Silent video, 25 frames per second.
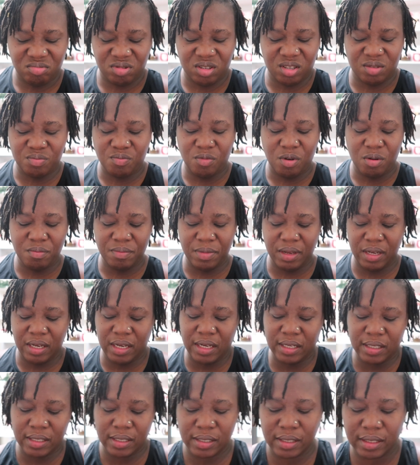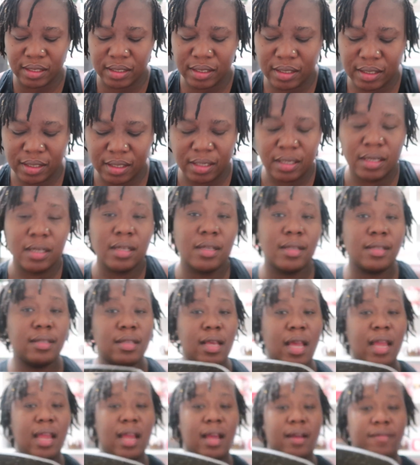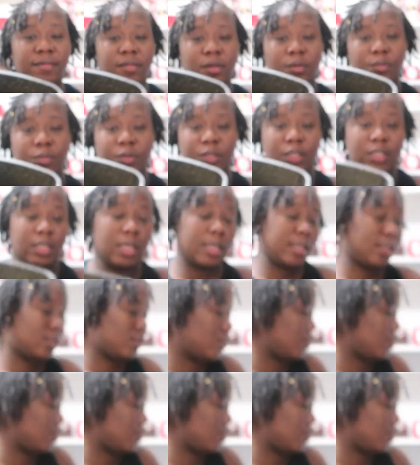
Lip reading: small minutes. So I have the potato